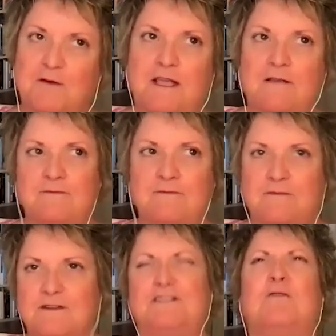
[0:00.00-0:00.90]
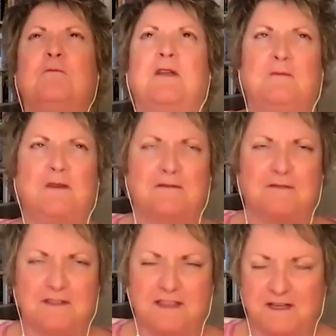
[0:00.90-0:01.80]
beauty. so many
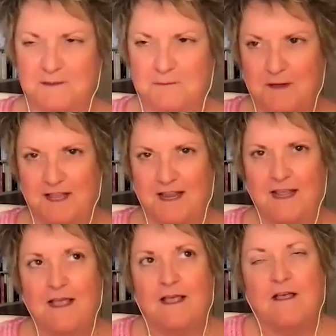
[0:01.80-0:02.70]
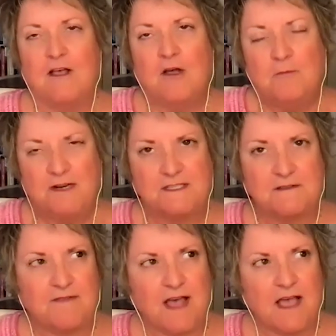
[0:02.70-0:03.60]
beautiful things about it. But is
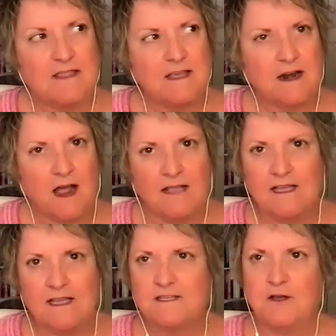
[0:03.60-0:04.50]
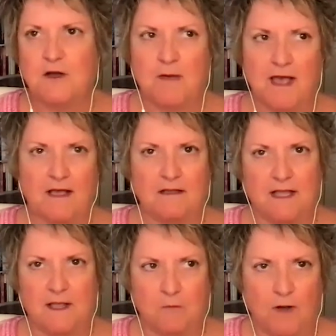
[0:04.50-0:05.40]
the fact that I like to go back
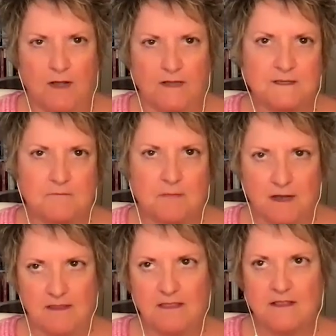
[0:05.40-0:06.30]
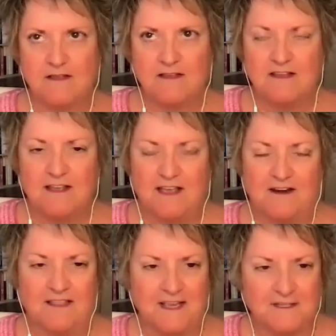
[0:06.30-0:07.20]
like once a month
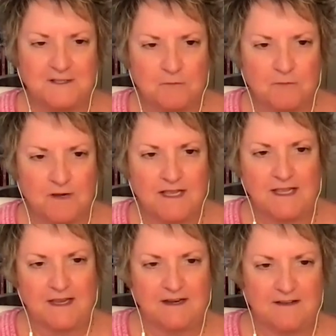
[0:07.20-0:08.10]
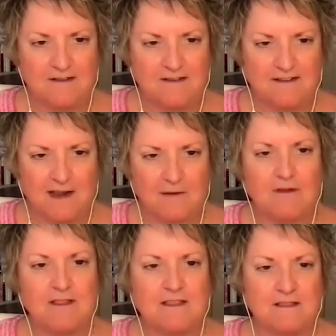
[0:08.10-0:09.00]
and I like to read
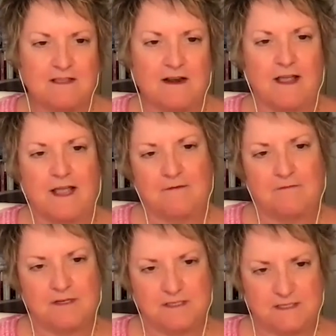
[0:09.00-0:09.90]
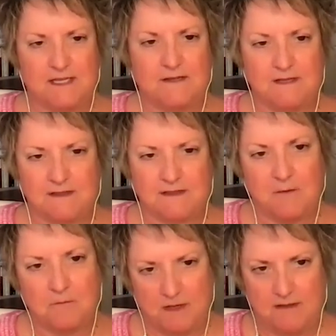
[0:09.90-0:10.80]
everything that I have received in
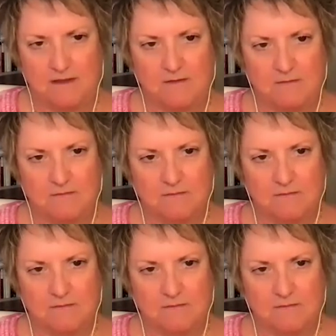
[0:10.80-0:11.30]
that month.